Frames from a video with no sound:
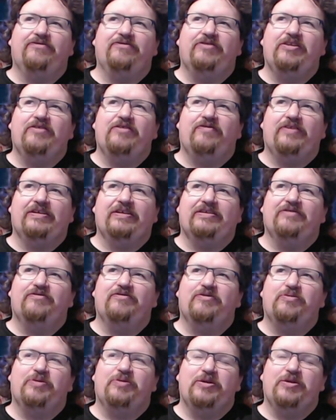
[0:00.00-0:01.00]
given the fact that I
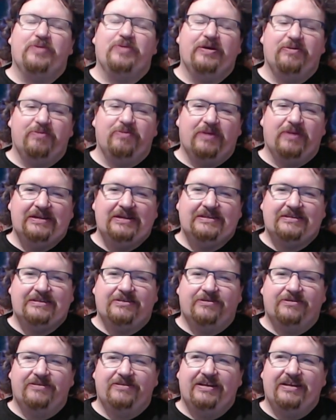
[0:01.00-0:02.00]
have a pretty big
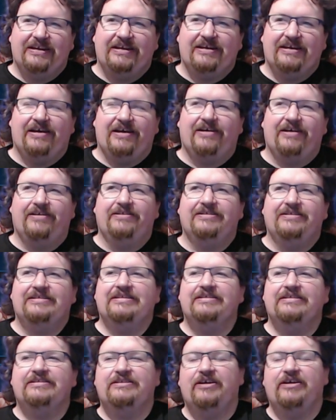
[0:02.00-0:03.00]
milestone in
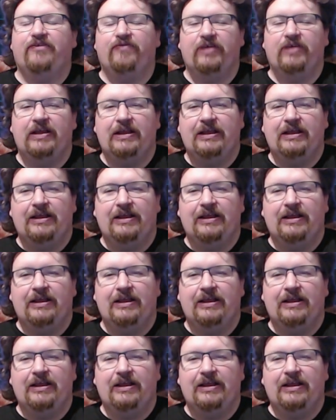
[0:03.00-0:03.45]
cars and stuff,